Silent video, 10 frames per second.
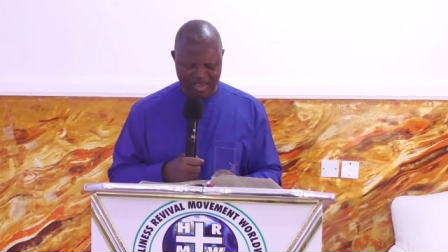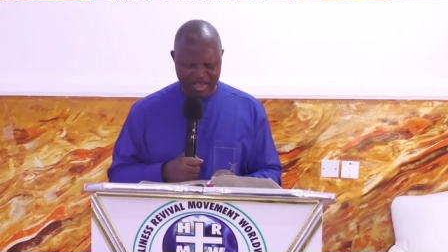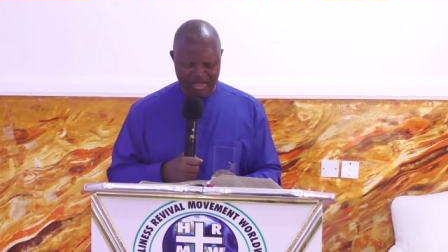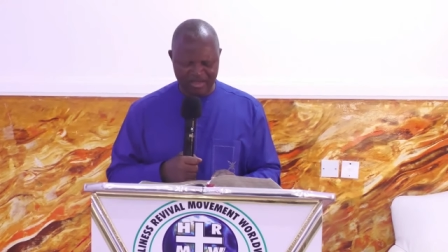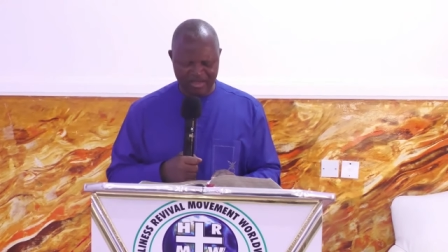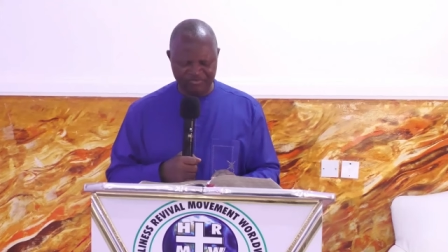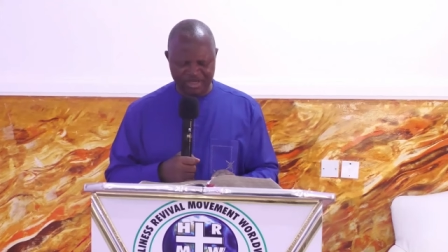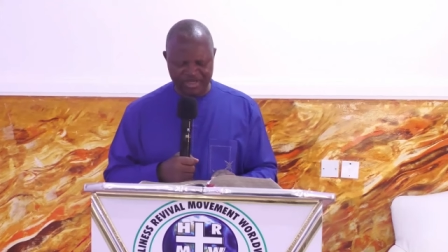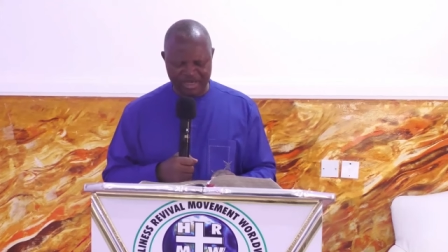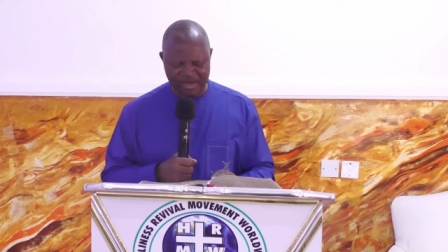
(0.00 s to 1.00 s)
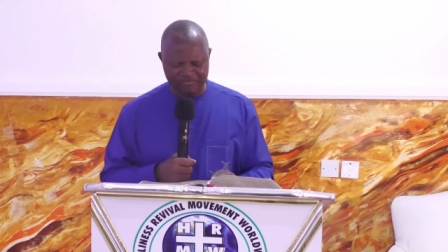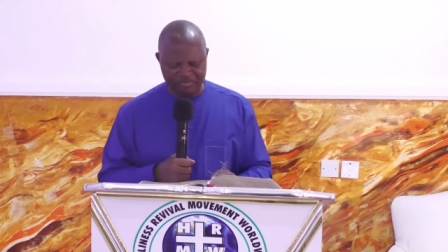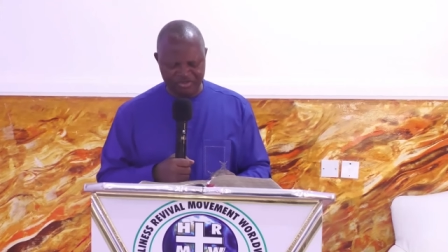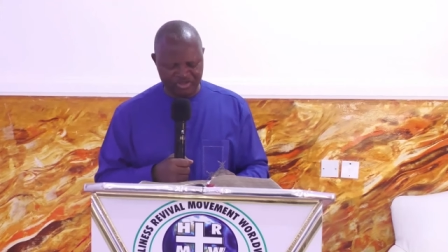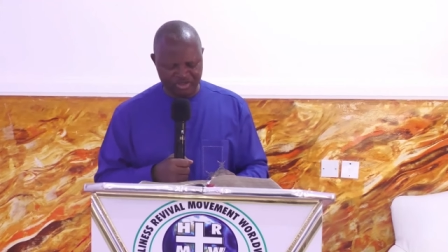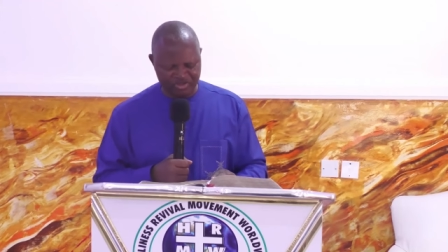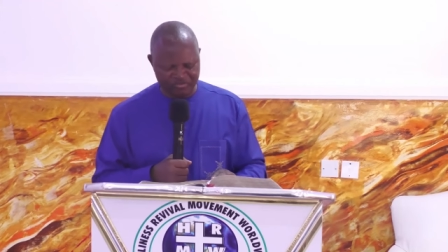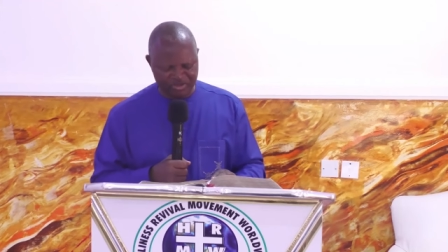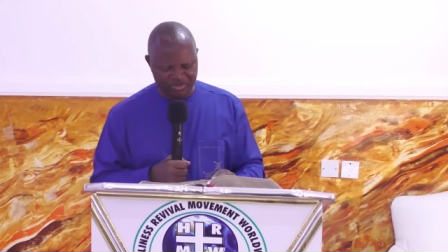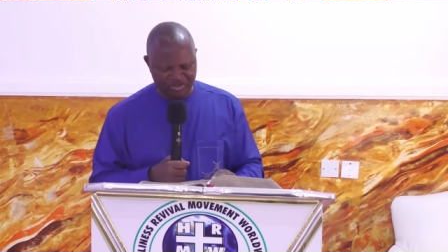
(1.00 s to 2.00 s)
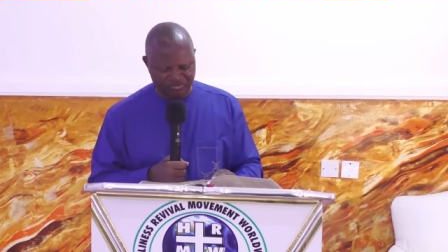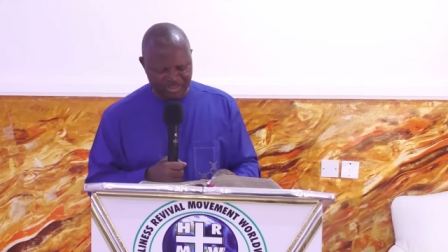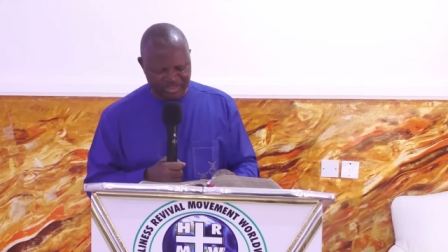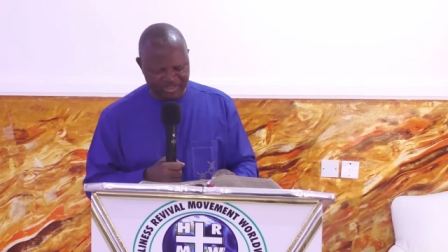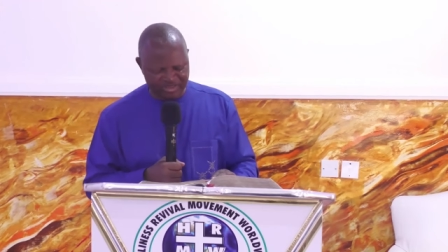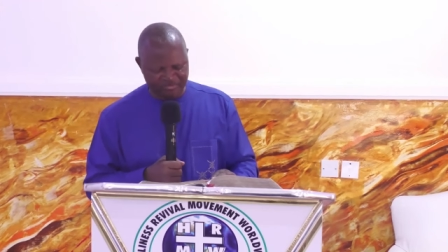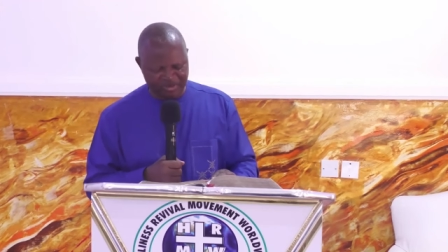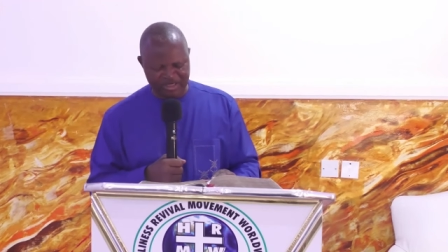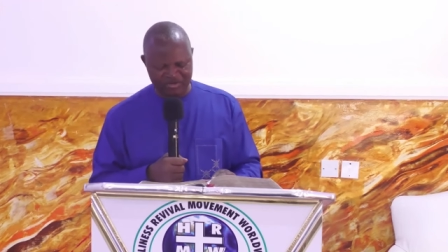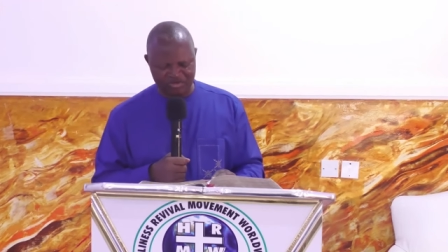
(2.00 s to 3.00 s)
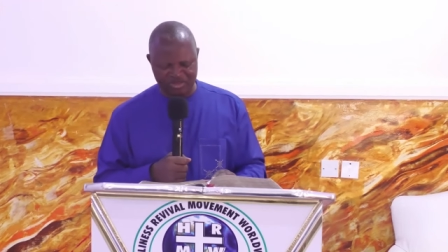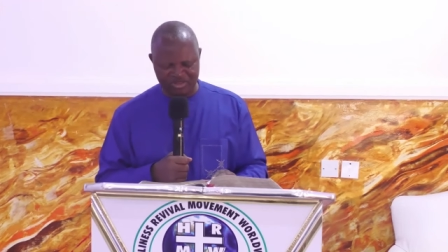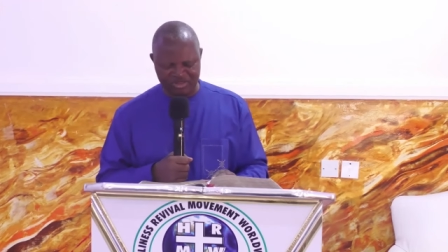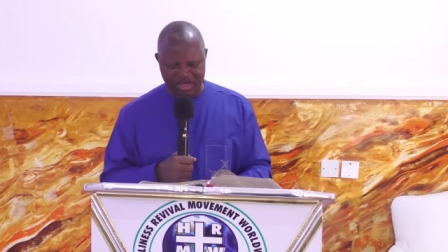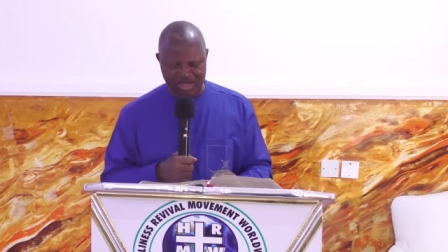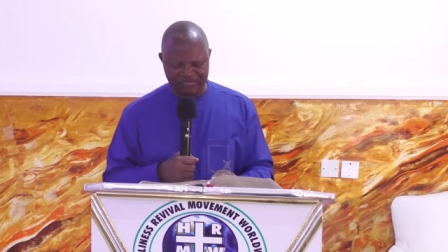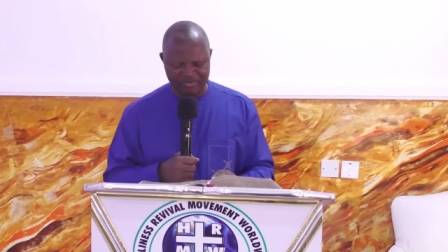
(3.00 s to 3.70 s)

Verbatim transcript: If then ye have judgments of things pertaining to this life,